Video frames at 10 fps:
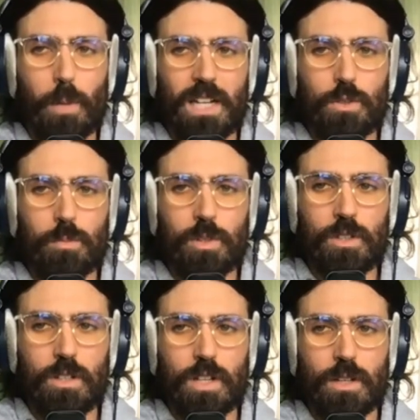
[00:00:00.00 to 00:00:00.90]
by
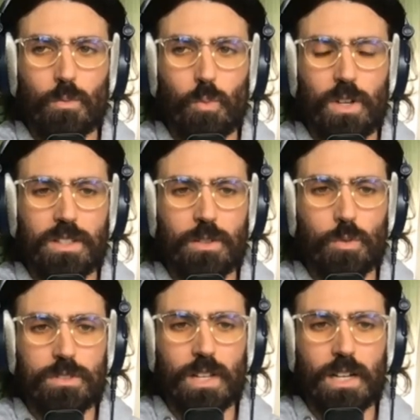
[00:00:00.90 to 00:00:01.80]
Uber? And what year
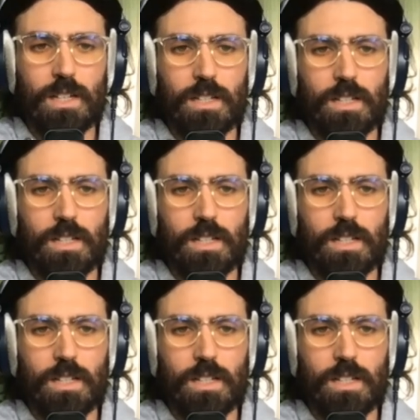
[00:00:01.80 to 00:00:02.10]
was that?